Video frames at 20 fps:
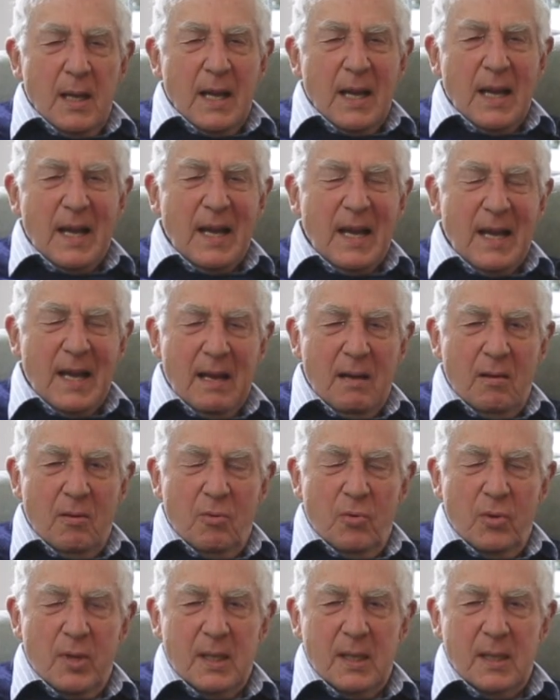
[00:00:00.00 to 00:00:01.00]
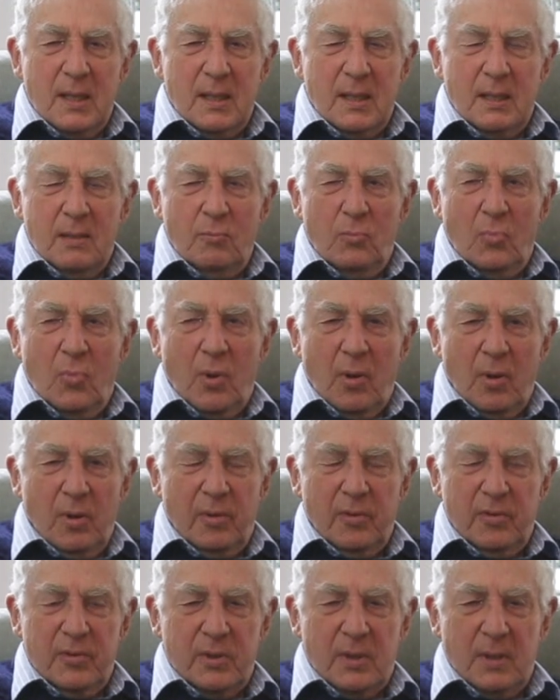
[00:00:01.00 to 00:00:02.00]
how it
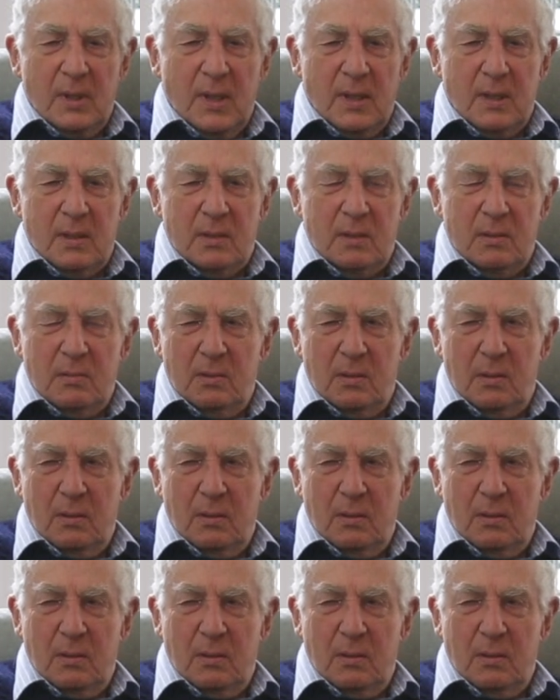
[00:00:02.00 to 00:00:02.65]
was that